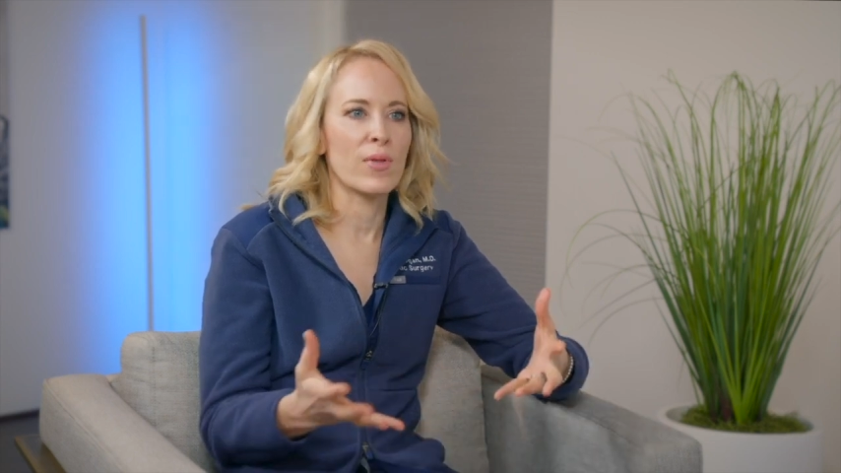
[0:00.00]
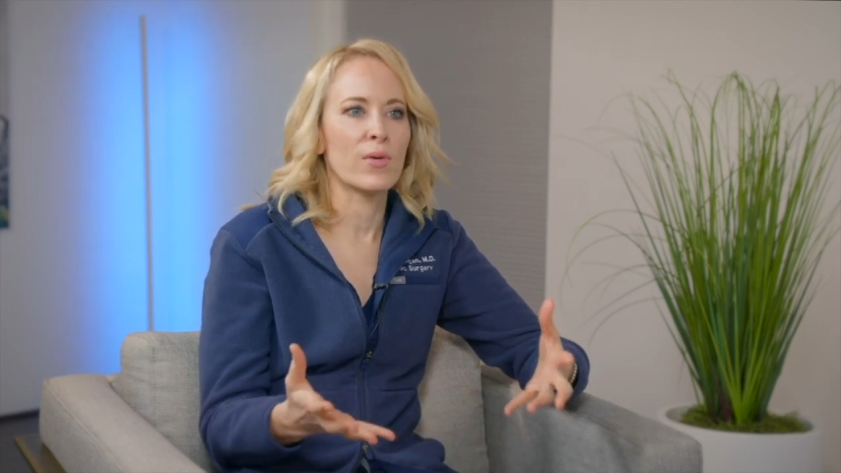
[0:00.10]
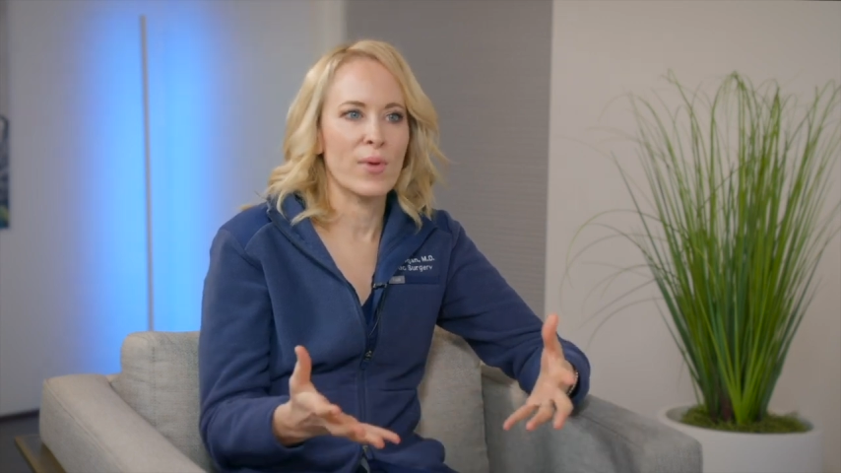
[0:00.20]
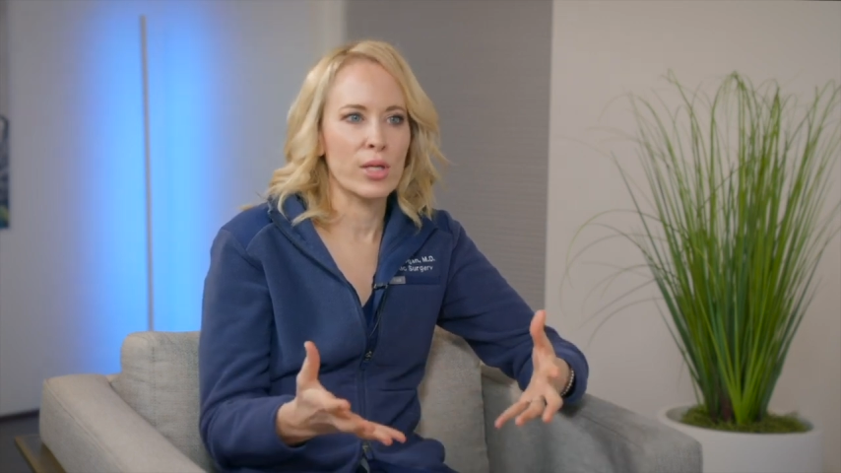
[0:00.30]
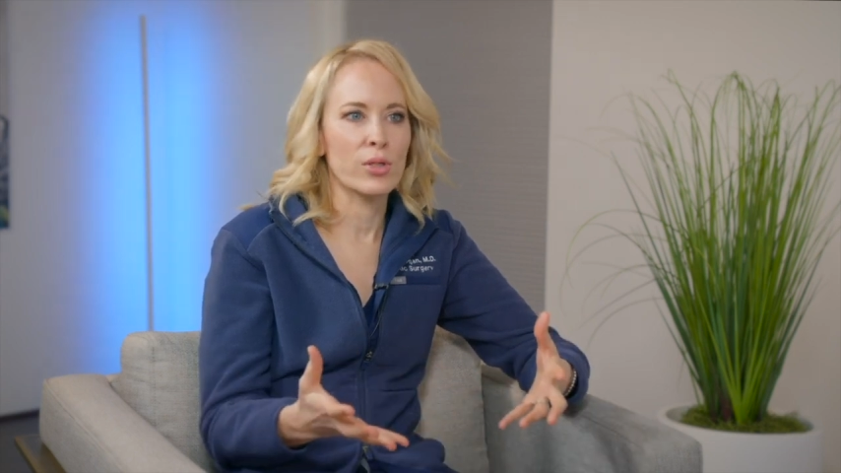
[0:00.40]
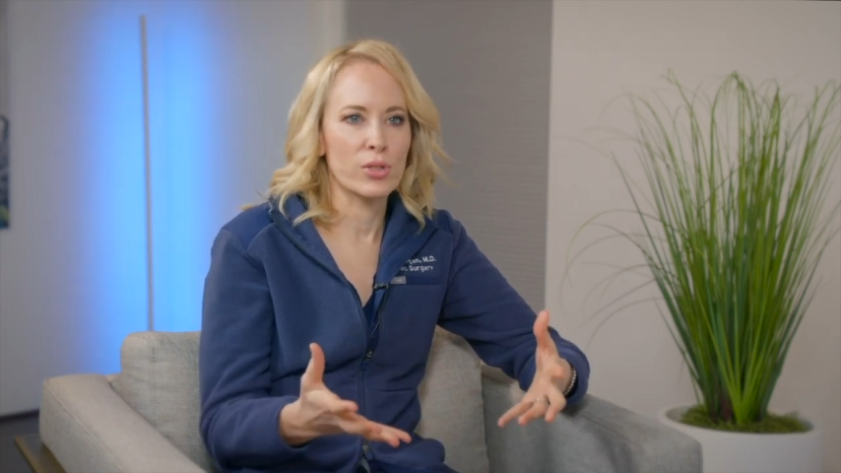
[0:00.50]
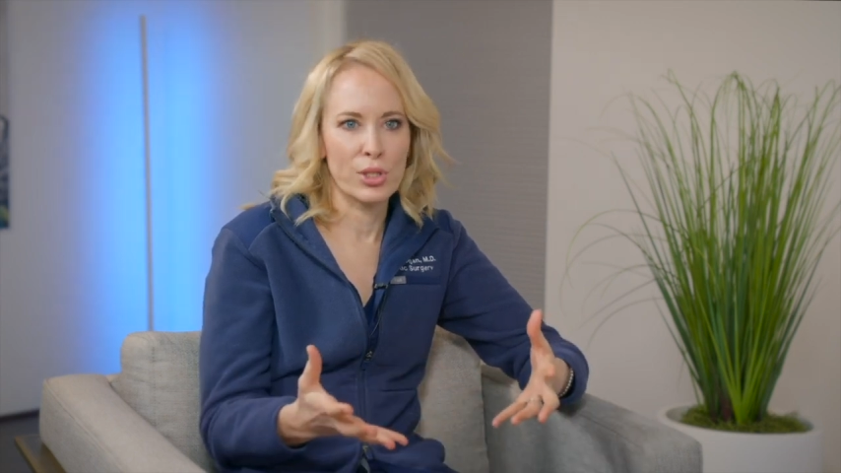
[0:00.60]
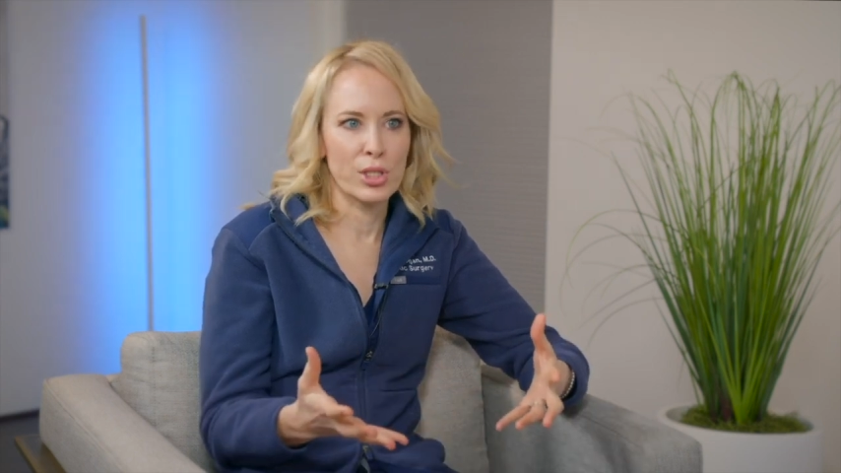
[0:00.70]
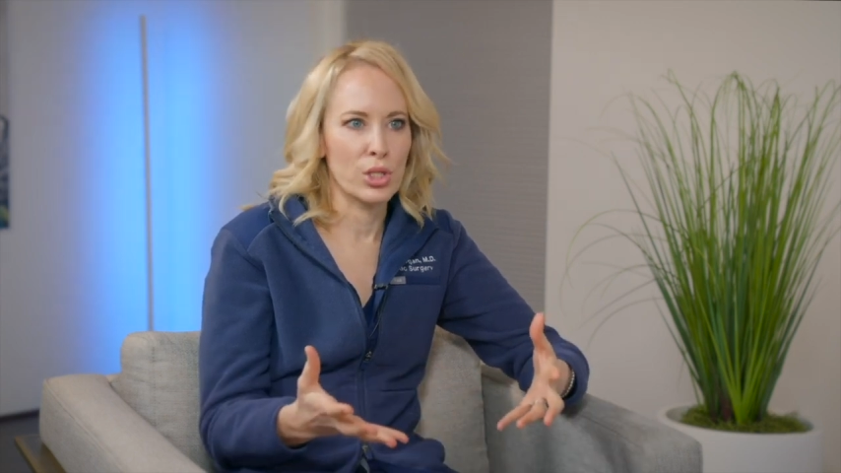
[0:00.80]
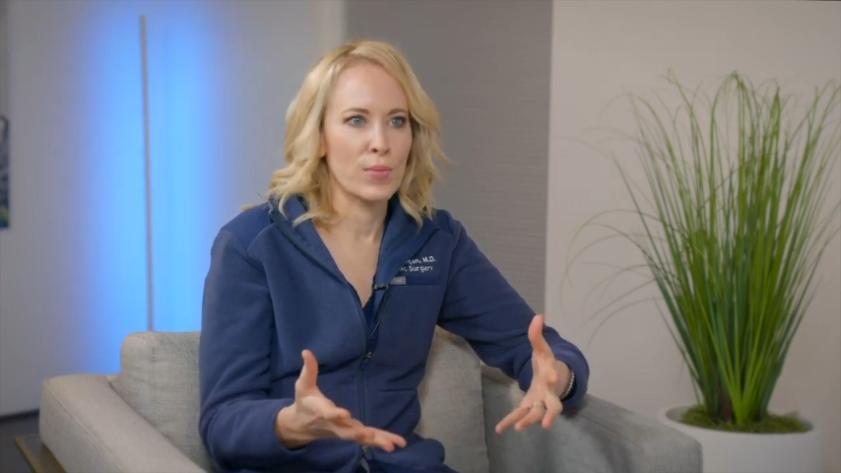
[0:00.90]
than a regular
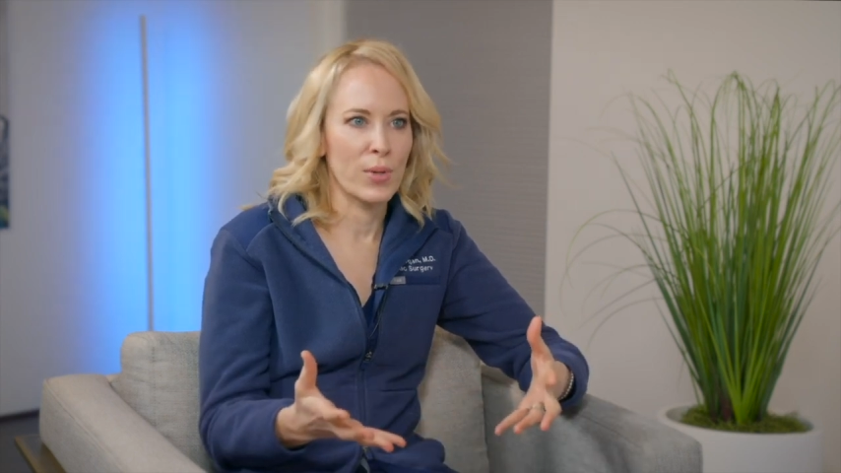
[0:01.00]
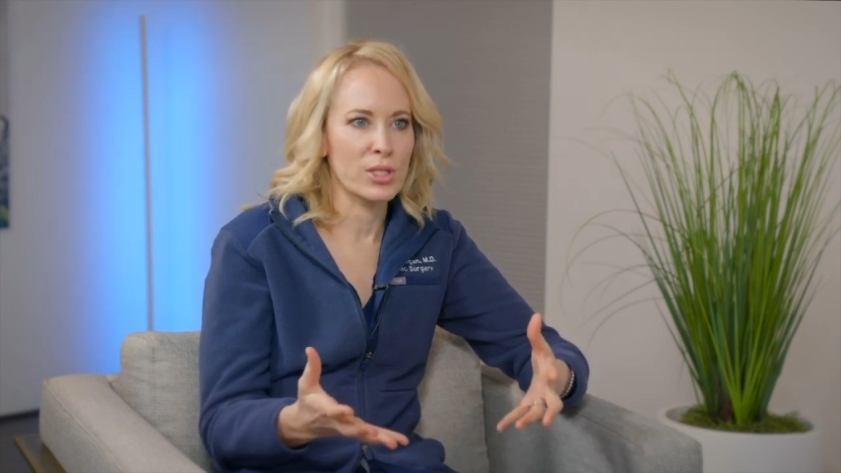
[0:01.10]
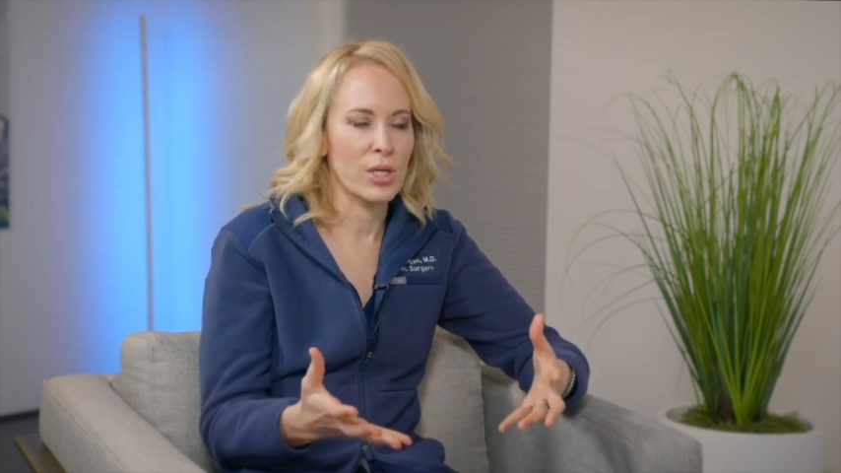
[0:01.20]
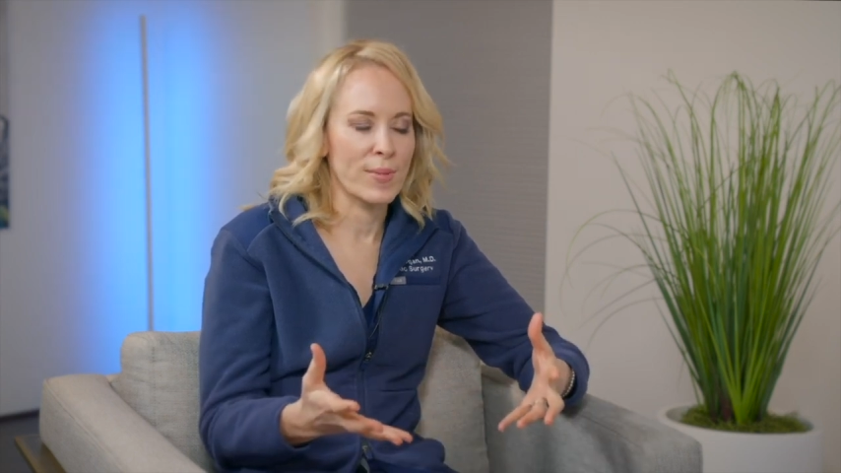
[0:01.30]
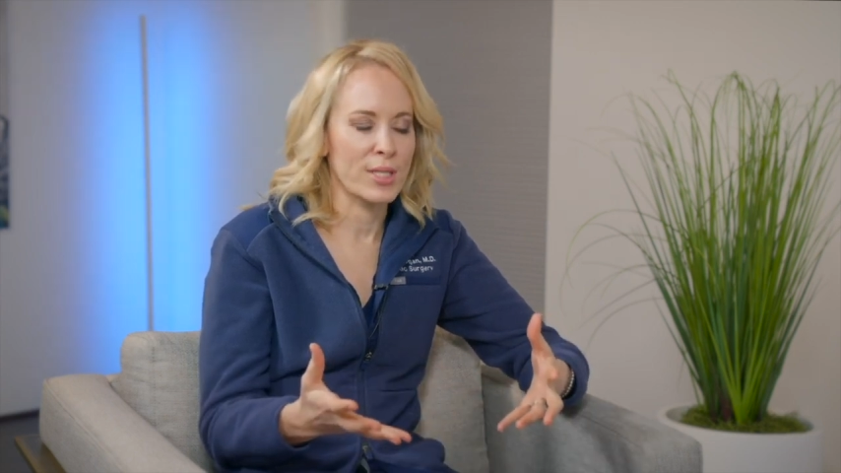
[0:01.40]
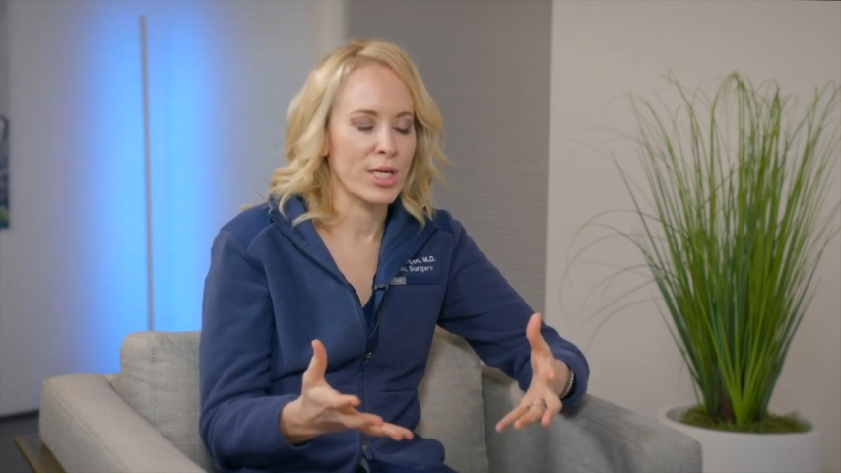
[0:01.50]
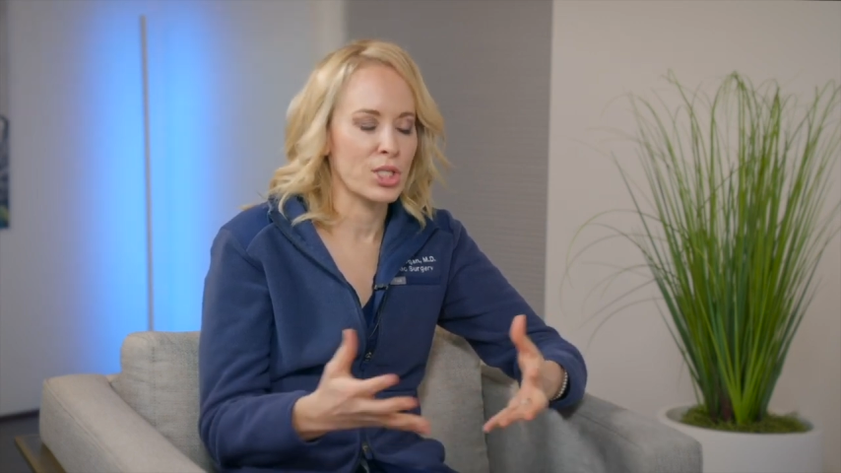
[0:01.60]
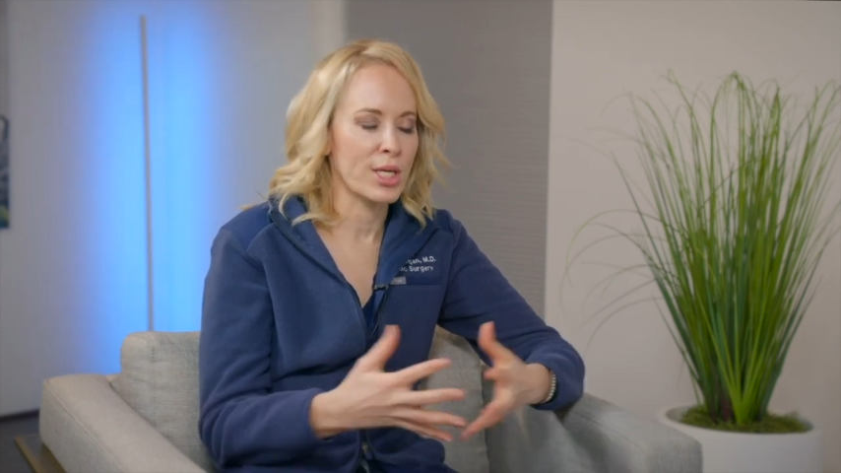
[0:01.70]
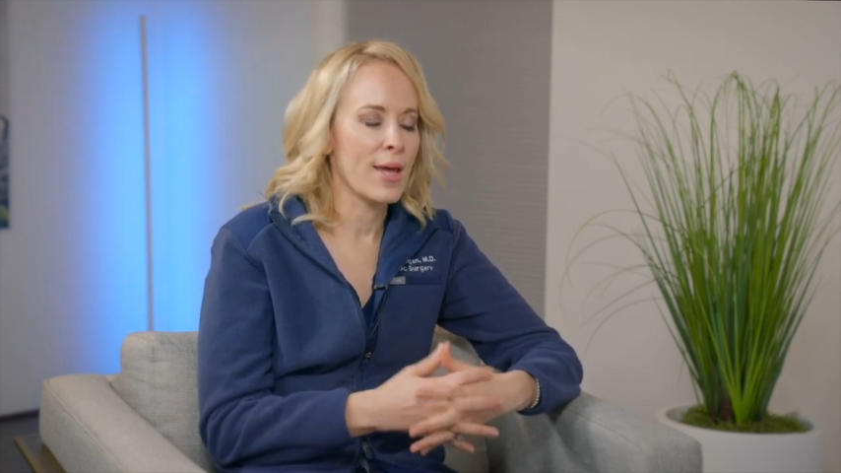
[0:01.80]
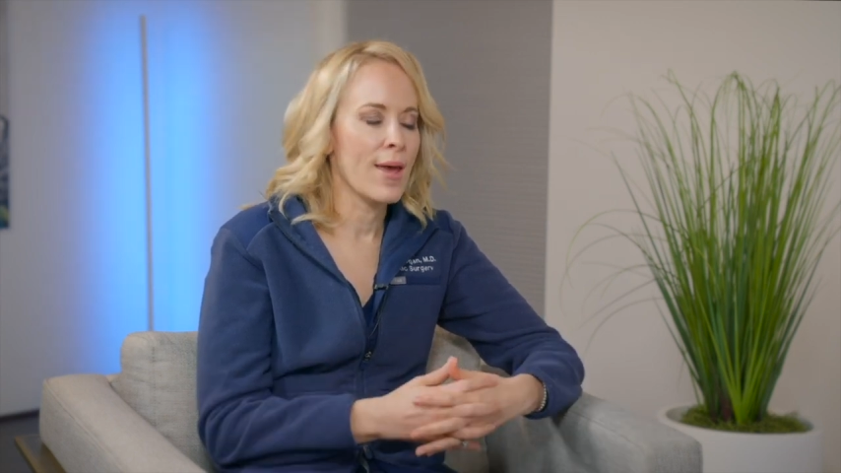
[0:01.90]
traditional breast
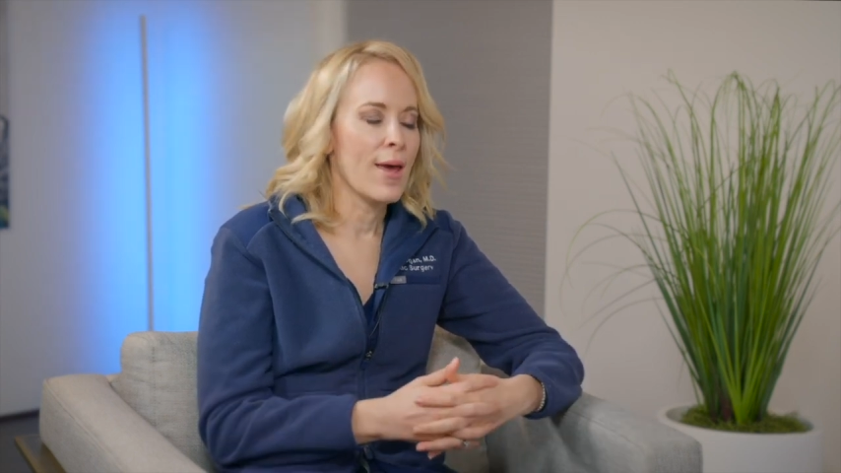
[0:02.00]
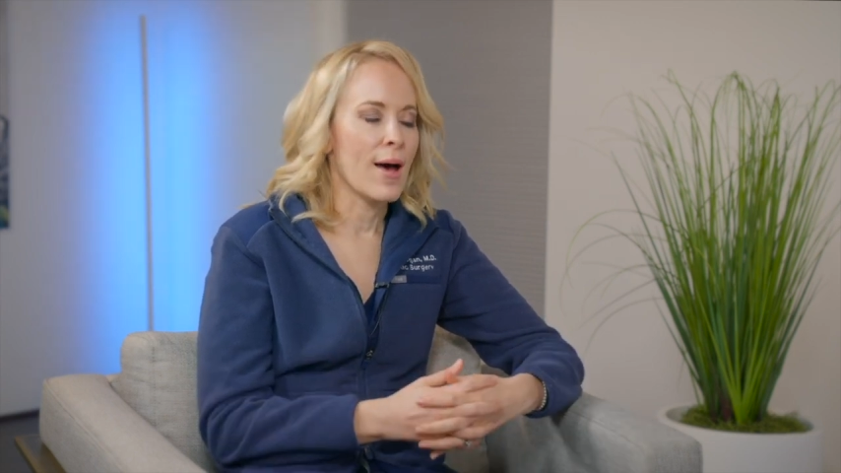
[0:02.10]
augmentation.